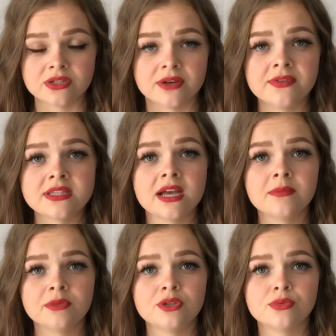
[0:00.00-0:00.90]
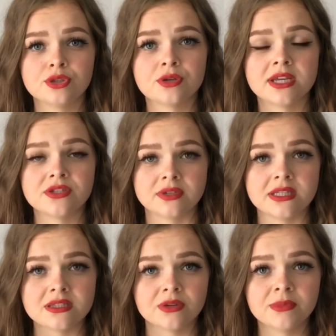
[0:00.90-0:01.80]
So every time when you will try to
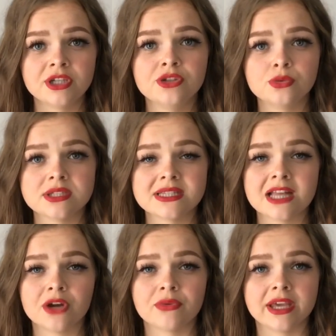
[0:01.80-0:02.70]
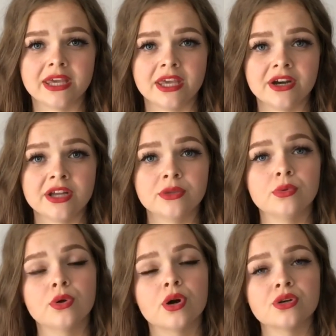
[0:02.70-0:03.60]
eat something, it will stuck right here and it
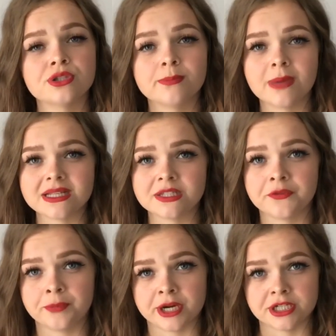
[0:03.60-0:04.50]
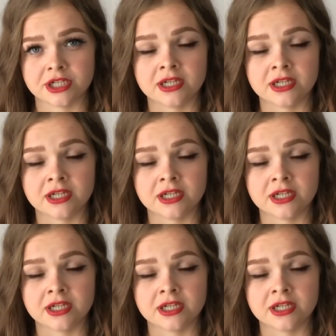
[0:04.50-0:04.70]
will cause massive pressure.